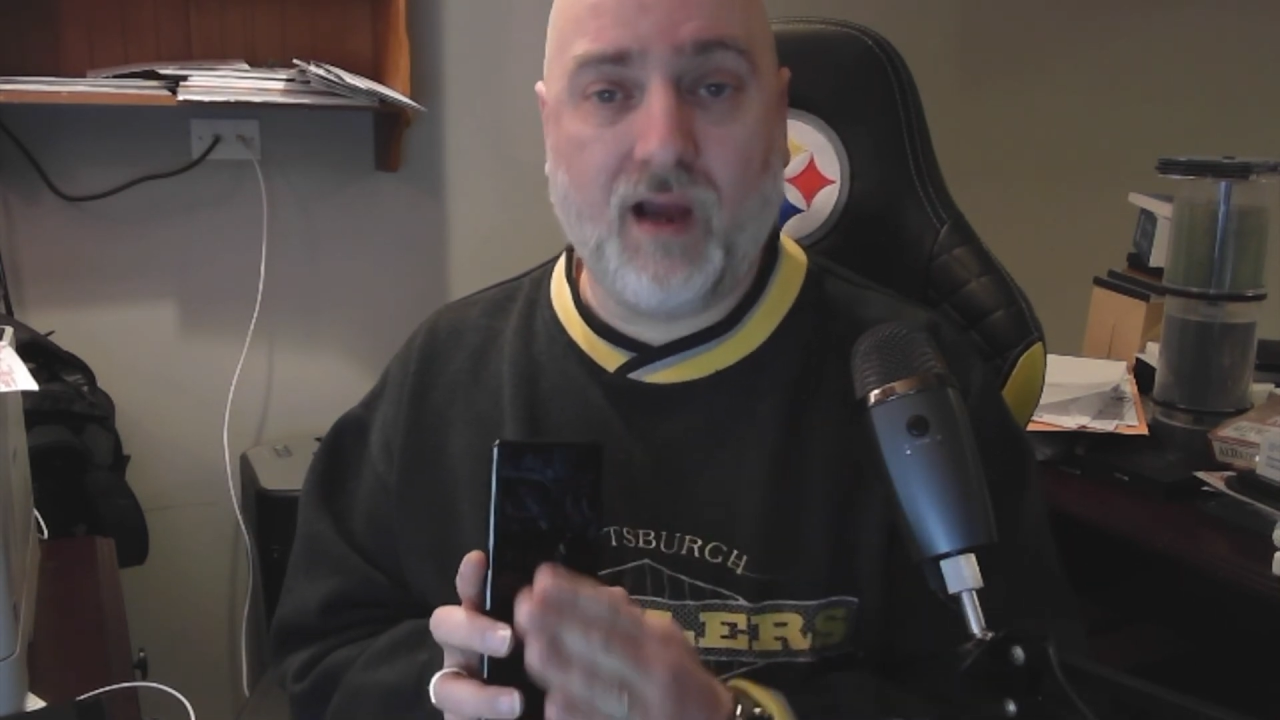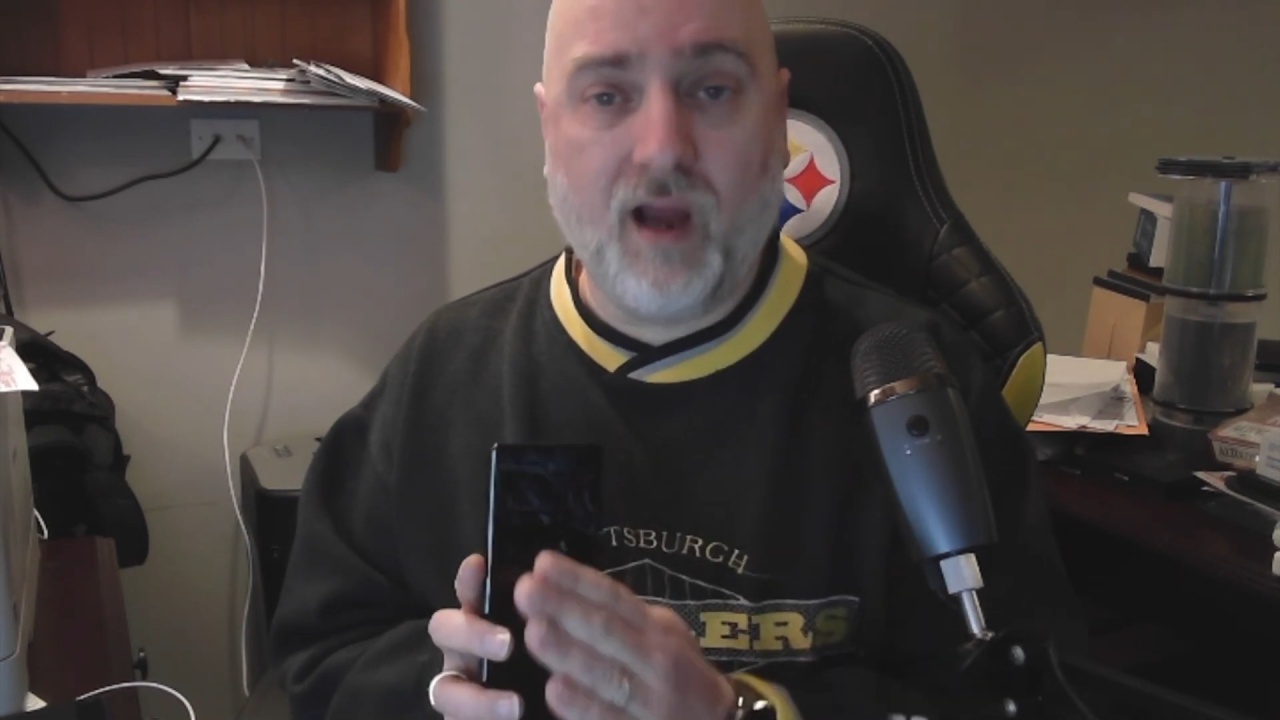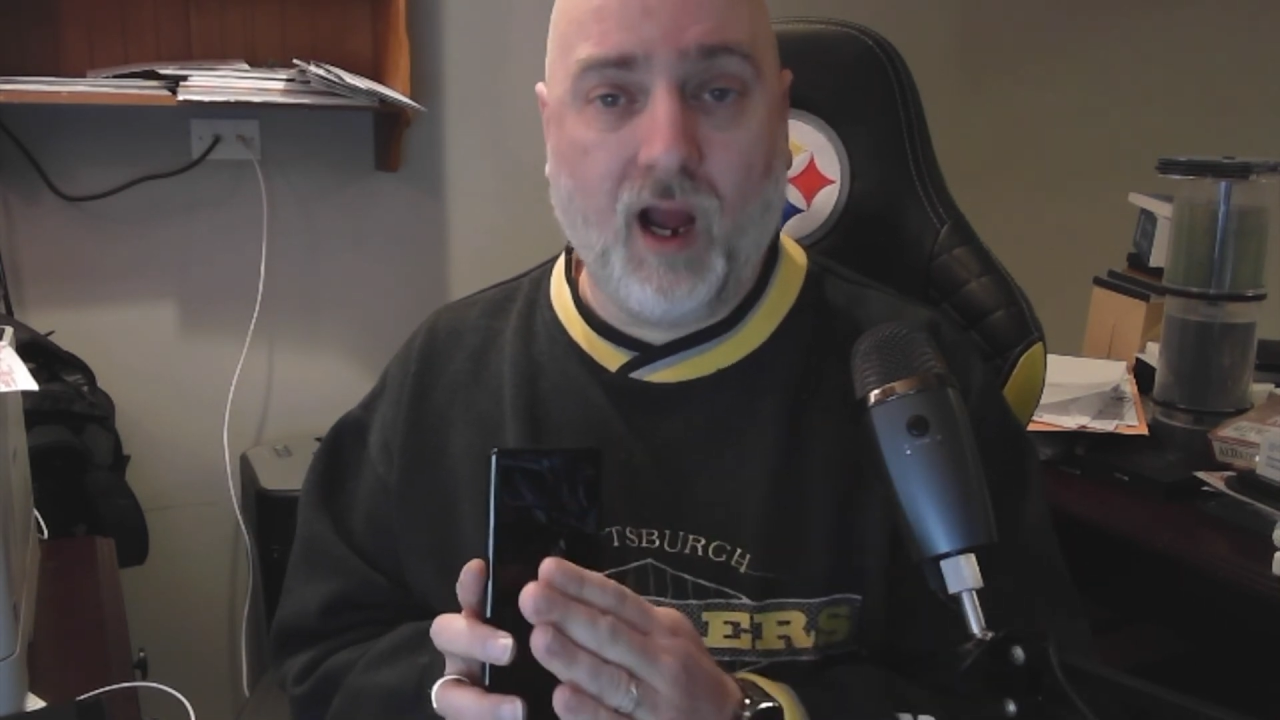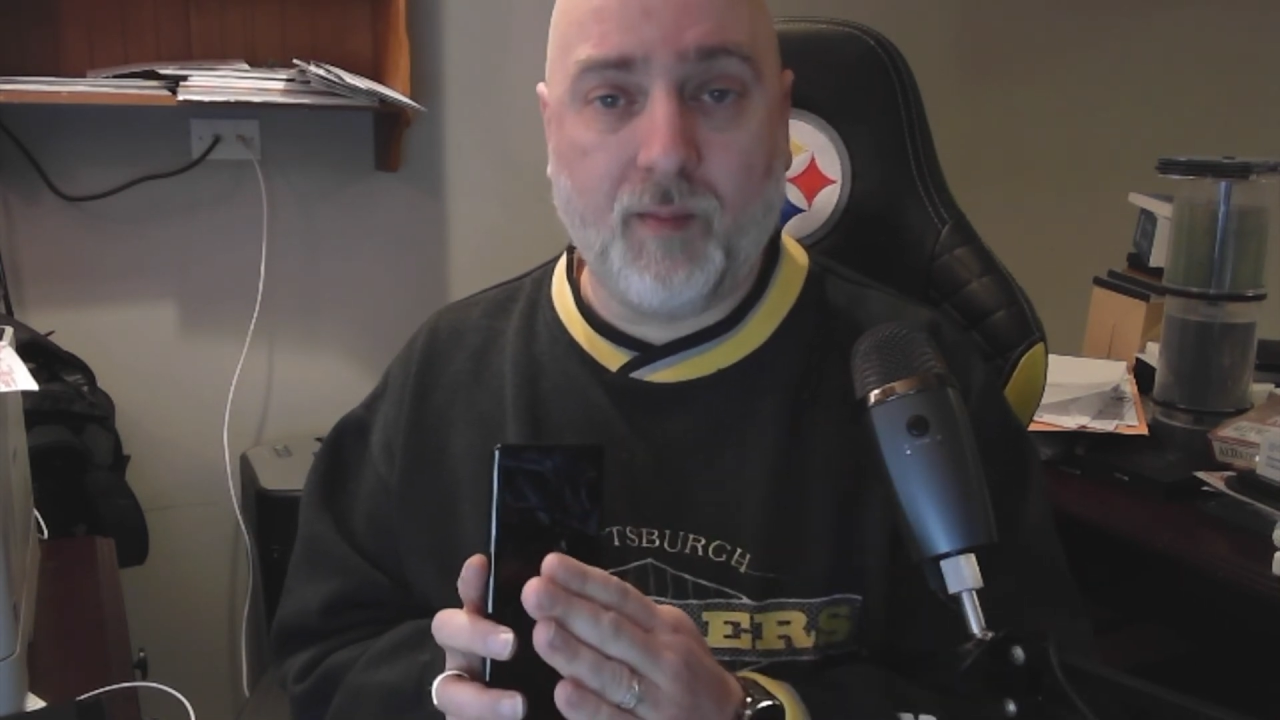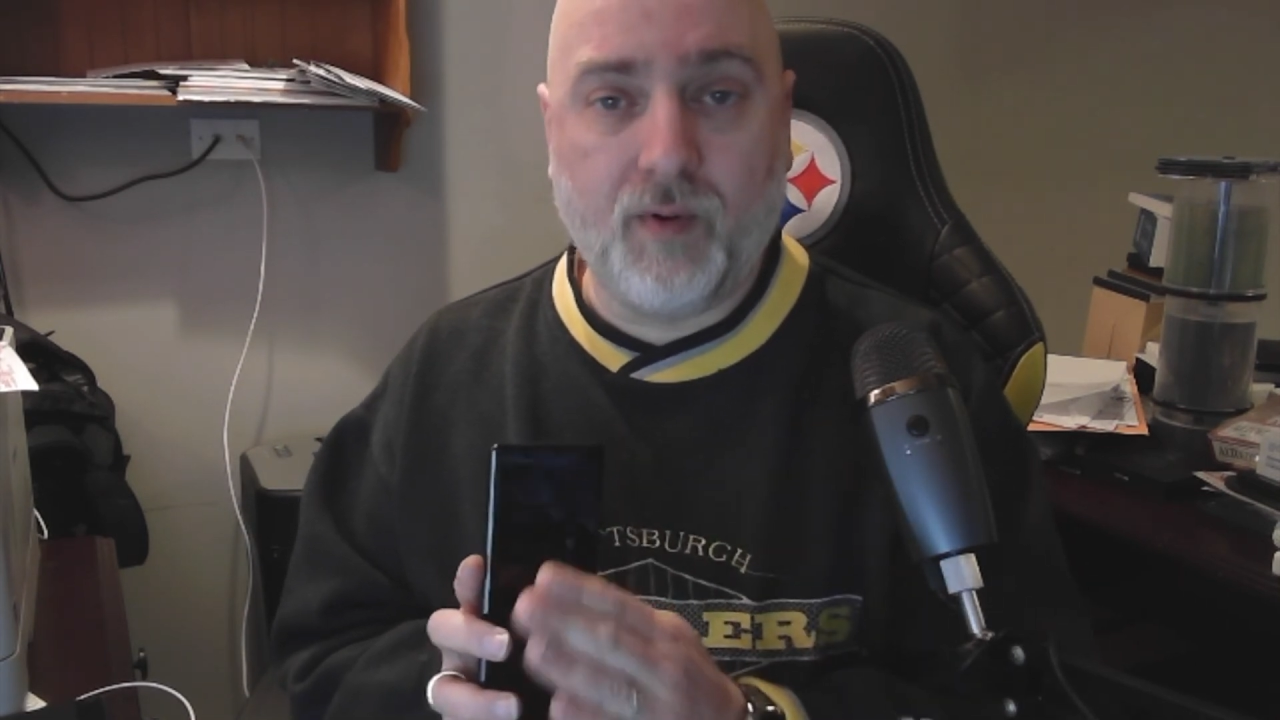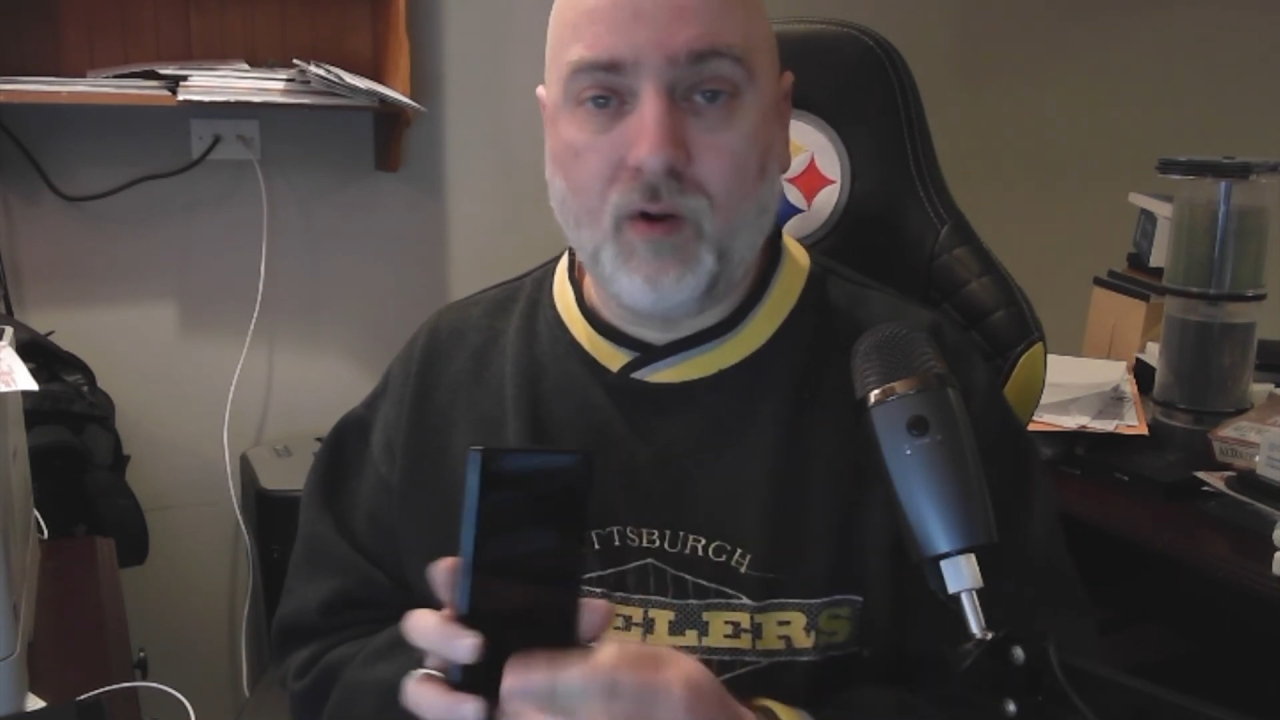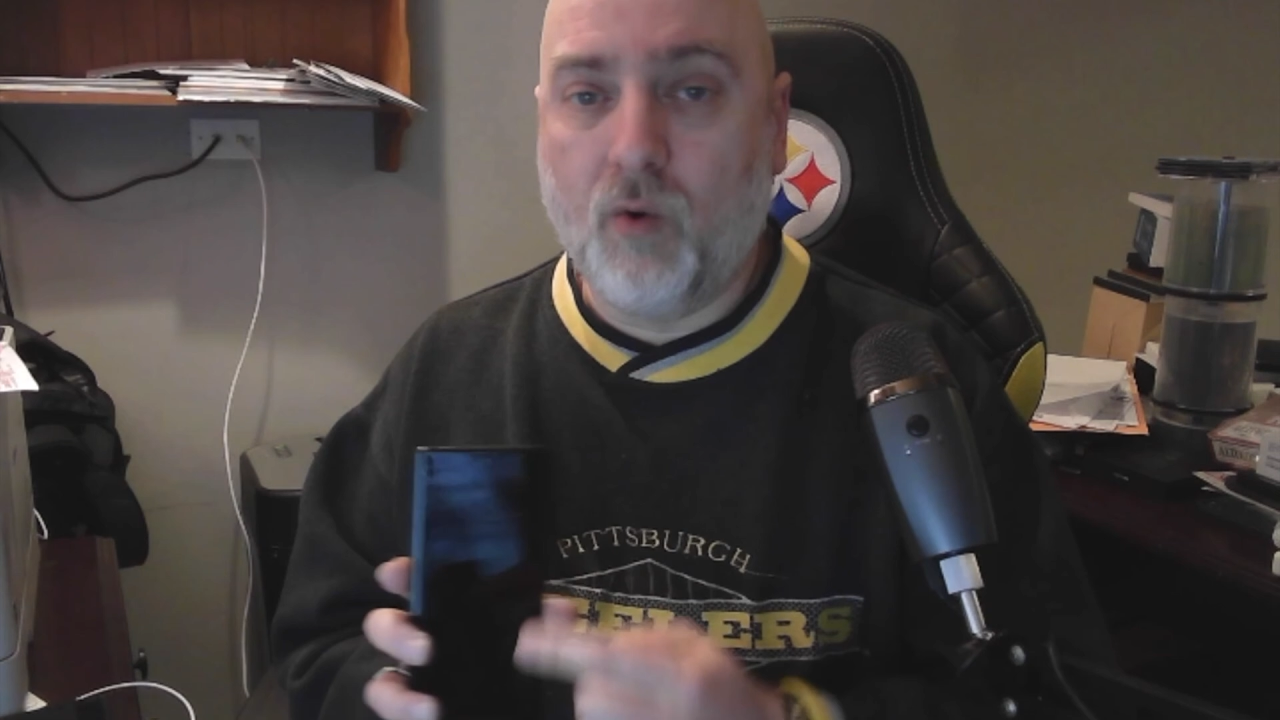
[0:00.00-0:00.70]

up.